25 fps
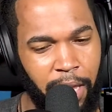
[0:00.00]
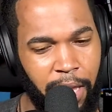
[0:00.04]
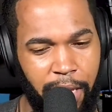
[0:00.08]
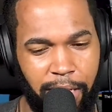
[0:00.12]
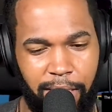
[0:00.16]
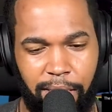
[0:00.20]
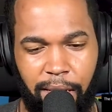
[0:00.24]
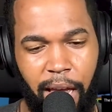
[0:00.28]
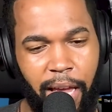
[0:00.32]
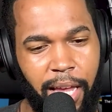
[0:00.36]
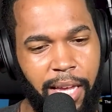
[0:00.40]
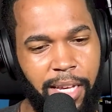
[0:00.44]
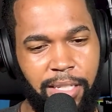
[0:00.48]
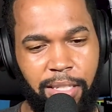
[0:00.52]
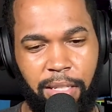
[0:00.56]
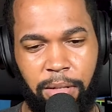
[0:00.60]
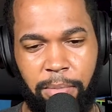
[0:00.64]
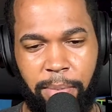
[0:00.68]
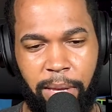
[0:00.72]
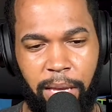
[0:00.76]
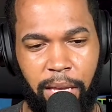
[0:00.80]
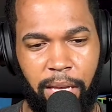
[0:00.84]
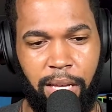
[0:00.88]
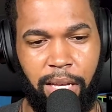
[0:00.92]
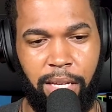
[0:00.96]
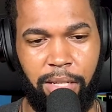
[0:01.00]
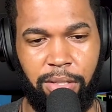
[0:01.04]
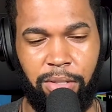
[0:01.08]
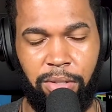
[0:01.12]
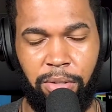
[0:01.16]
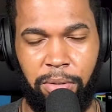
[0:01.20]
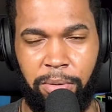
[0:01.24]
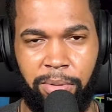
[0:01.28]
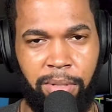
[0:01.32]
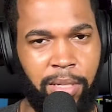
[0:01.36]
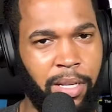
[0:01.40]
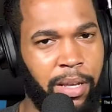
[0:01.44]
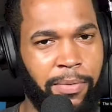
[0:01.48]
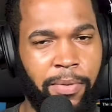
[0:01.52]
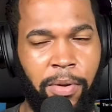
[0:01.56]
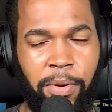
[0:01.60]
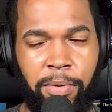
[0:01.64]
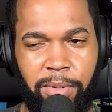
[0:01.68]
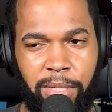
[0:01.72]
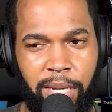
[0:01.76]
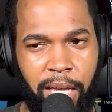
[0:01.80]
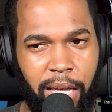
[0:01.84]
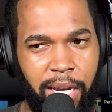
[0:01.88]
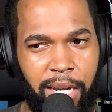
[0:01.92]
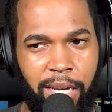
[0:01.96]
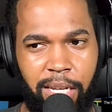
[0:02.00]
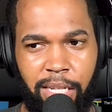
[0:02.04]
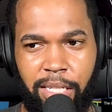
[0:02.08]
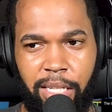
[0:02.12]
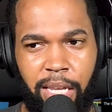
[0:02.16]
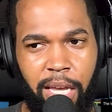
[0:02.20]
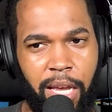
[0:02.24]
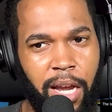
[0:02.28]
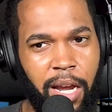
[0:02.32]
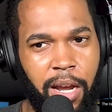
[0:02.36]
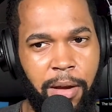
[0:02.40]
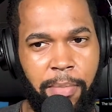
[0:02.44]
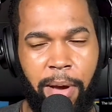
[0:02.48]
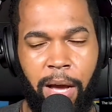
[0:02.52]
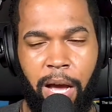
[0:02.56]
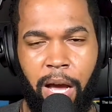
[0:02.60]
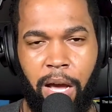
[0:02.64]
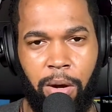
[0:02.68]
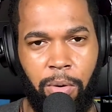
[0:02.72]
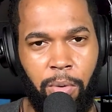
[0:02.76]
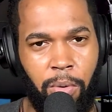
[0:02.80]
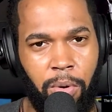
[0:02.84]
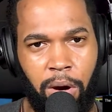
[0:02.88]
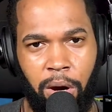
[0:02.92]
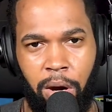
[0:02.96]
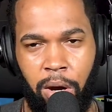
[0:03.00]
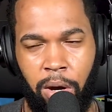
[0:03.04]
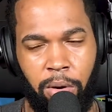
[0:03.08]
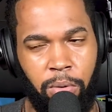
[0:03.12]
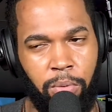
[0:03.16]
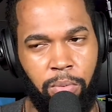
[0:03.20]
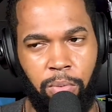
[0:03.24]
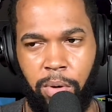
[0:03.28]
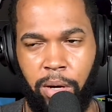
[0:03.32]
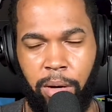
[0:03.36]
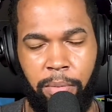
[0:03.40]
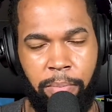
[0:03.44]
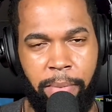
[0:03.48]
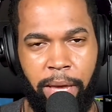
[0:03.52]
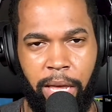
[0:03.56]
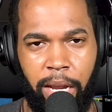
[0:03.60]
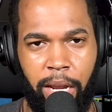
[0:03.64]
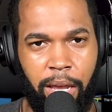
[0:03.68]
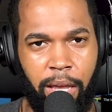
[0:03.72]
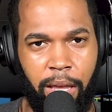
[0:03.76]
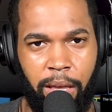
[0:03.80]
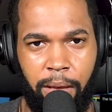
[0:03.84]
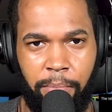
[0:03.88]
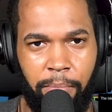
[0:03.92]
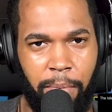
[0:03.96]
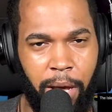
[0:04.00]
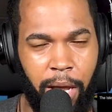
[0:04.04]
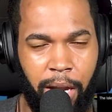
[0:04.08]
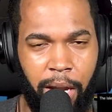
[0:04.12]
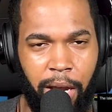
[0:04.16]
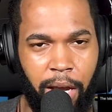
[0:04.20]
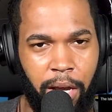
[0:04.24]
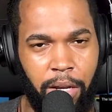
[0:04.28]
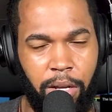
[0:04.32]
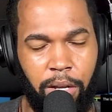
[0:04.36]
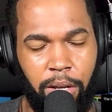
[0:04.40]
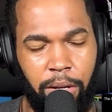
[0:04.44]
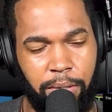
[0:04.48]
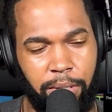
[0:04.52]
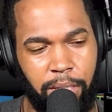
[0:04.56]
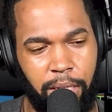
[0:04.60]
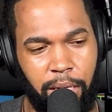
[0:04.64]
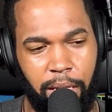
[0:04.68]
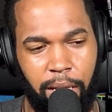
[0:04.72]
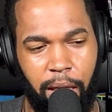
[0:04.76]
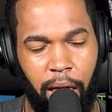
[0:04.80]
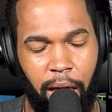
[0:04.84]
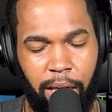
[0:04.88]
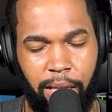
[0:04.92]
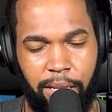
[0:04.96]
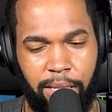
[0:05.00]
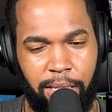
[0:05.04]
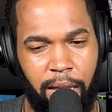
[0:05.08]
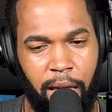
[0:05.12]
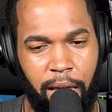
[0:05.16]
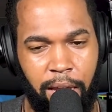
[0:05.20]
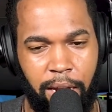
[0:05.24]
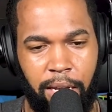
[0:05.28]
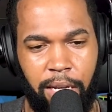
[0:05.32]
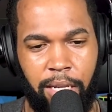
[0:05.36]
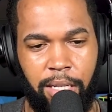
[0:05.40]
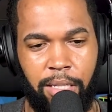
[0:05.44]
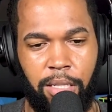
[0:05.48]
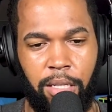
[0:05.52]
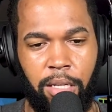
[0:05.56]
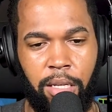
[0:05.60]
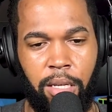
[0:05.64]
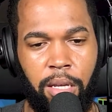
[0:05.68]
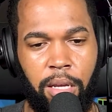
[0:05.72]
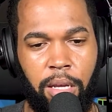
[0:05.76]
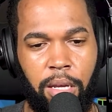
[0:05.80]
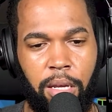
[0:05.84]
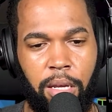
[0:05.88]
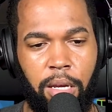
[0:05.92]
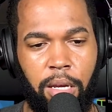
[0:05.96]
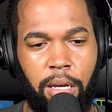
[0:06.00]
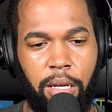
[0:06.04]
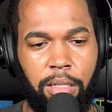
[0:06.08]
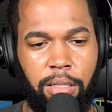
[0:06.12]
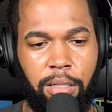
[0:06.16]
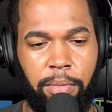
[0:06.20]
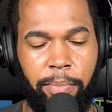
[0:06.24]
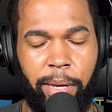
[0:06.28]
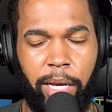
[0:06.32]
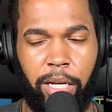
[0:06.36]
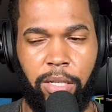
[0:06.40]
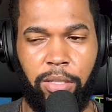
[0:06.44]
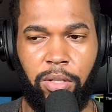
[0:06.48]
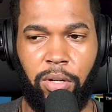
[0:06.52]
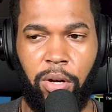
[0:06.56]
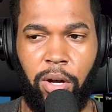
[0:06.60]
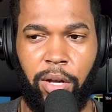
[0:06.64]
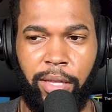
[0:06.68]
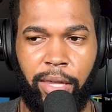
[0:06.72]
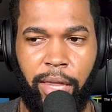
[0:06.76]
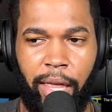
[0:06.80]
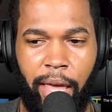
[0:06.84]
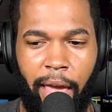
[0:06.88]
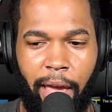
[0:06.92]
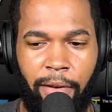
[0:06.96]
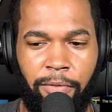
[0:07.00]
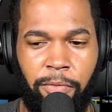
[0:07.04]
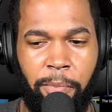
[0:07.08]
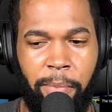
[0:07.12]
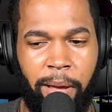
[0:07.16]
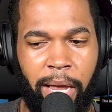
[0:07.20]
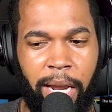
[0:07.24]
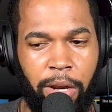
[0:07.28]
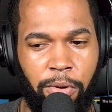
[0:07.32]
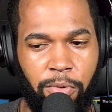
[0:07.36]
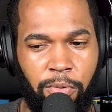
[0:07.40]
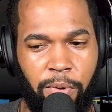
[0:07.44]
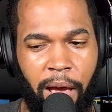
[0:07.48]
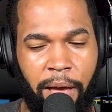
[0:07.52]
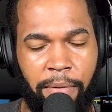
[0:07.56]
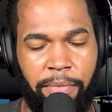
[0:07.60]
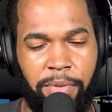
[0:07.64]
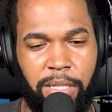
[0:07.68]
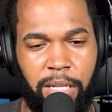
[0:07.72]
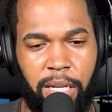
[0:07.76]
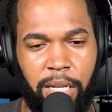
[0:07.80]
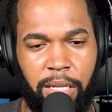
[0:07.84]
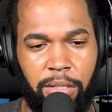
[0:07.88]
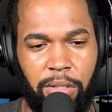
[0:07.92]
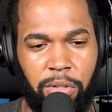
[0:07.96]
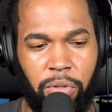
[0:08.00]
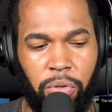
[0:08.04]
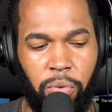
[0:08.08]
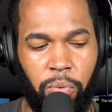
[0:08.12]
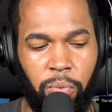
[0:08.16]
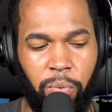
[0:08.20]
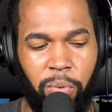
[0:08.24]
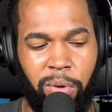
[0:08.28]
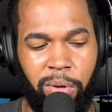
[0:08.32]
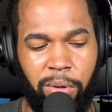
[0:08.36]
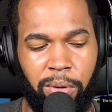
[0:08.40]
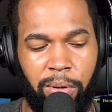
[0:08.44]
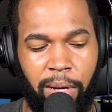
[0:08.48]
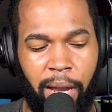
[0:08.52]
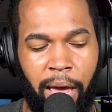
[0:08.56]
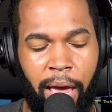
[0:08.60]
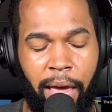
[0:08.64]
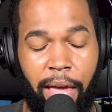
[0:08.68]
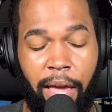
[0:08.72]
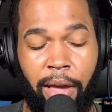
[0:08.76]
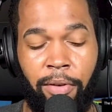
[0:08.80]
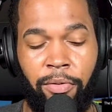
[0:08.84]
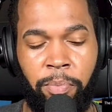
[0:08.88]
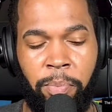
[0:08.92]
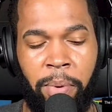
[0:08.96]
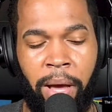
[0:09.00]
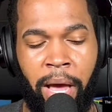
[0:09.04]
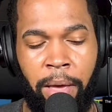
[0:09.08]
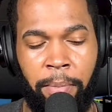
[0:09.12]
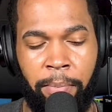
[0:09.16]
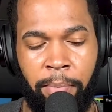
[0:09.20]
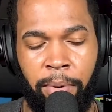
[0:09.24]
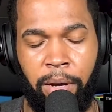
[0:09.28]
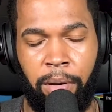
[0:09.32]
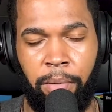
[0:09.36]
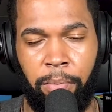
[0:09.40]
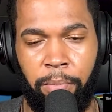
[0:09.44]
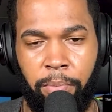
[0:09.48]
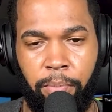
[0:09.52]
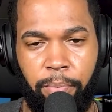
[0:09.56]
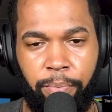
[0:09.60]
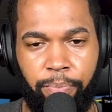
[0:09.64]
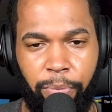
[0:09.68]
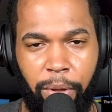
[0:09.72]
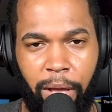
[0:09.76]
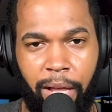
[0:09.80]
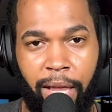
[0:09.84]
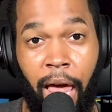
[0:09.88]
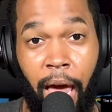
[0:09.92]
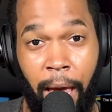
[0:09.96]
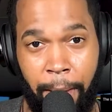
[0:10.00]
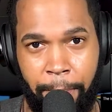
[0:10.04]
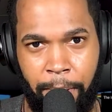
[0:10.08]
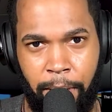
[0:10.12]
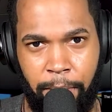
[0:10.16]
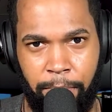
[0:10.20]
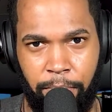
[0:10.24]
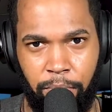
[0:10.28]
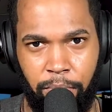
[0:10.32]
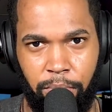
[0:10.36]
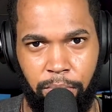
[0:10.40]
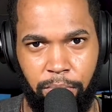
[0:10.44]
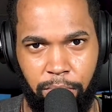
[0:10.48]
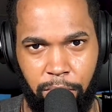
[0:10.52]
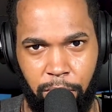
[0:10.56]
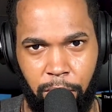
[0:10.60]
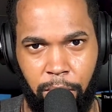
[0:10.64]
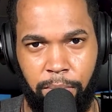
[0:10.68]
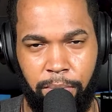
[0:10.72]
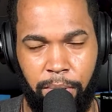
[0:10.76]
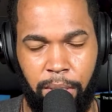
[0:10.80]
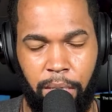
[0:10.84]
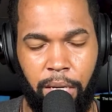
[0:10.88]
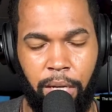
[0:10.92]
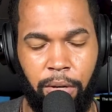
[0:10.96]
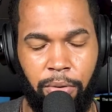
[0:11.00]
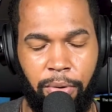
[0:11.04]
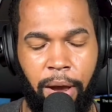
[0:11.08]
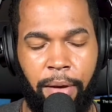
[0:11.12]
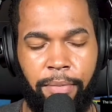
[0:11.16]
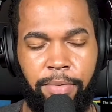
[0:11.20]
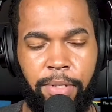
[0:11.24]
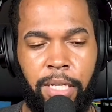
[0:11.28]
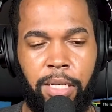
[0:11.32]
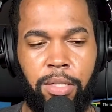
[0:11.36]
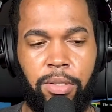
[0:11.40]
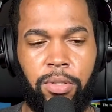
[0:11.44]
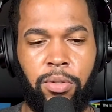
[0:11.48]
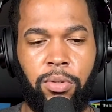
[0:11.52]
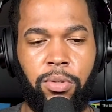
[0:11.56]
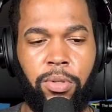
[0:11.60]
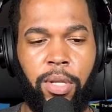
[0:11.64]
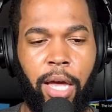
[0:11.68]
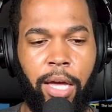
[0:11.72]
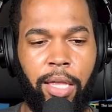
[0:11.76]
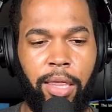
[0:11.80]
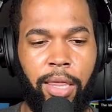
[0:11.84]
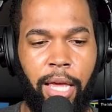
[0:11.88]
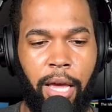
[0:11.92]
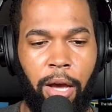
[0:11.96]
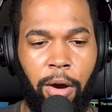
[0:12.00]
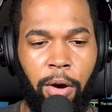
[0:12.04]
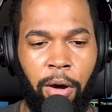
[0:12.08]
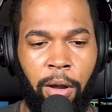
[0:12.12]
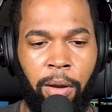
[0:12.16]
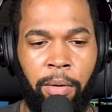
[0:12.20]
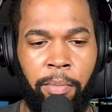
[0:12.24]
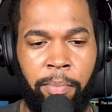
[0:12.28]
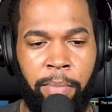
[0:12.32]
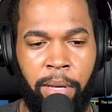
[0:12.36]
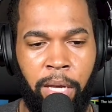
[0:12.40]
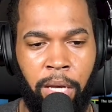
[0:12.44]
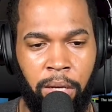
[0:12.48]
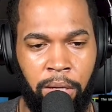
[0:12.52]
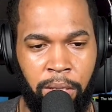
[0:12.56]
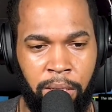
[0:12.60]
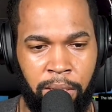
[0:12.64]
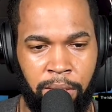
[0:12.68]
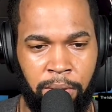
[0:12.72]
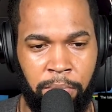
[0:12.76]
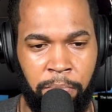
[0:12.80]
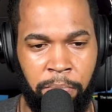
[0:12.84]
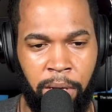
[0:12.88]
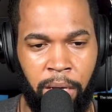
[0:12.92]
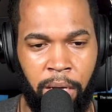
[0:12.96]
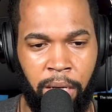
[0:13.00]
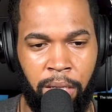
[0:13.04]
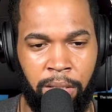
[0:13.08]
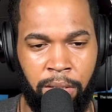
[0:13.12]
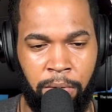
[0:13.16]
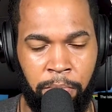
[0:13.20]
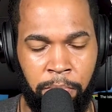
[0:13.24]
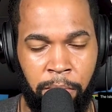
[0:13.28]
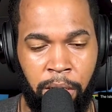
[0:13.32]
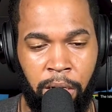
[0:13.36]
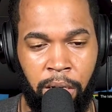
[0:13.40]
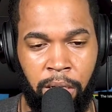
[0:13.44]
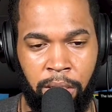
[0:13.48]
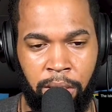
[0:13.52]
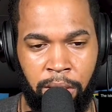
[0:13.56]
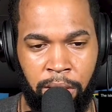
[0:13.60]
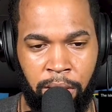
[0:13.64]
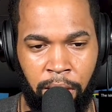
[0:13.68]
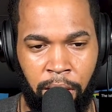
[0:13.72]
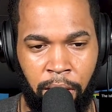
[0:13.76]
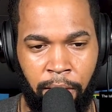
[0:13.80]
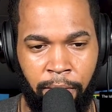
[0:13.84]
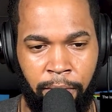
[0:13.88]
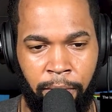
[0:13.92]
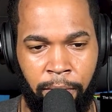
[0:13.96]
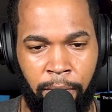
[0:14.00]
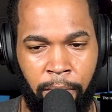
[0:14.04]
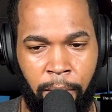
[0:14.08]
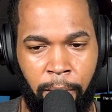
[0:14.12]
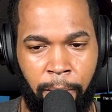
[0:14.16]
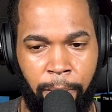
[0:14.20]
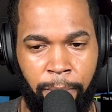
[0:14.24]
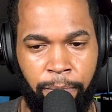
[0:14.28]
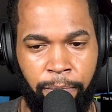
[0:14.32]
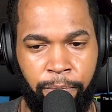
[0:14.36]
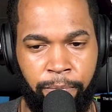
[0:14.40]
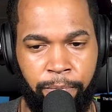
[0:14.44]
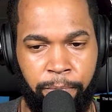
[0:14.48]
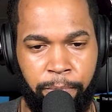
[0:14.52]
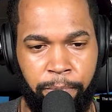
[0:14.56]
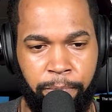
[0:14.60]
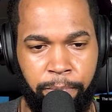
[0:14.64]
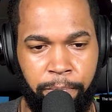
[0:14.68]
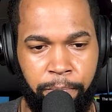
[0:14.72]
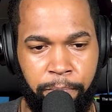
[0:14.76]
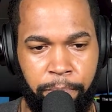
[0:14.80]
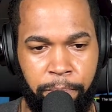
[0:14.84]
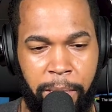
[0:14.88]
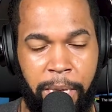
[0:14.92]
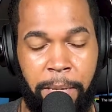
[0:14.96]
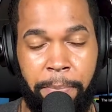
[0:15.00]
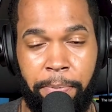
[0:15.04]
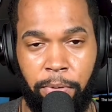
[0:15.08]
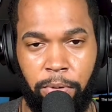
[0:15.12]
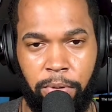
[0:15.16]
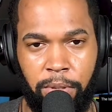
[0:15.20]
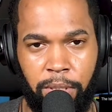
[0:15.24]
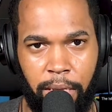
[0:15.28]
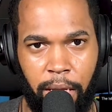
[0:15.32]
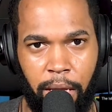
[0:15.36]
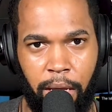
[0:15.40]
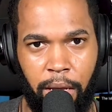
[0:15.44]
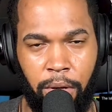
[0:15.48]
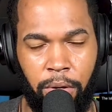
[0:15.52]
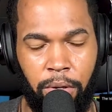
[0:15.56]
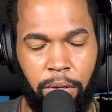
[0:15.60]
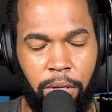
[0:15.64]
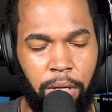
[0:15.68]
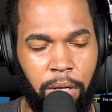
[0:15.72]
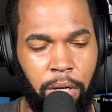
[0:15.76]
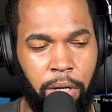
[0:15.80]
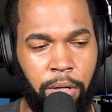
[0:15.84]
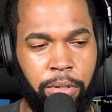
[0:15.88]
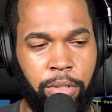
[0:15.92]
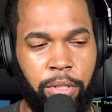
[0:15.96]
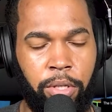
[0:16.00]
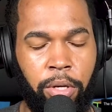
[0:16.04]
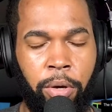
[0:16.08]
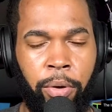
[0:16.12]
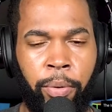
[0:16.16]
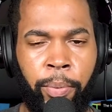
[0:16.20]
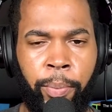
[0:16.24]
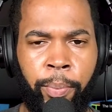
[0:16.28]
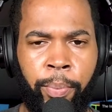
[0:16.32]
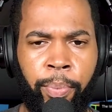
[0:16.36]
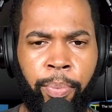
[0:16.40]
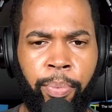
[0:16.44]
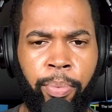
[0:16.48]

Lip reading: It's not easy to make hits, you know what I'm saying? If it was that easy, everybody in the world would have made a hit by now. You know what I'm saying? Like, it's not easy to make a song that everybody gravitates to. Well, not everybody, but a lot of people, you know what I'm saying, gravitate to like that on millions, millions, millions of people scale, you know? So...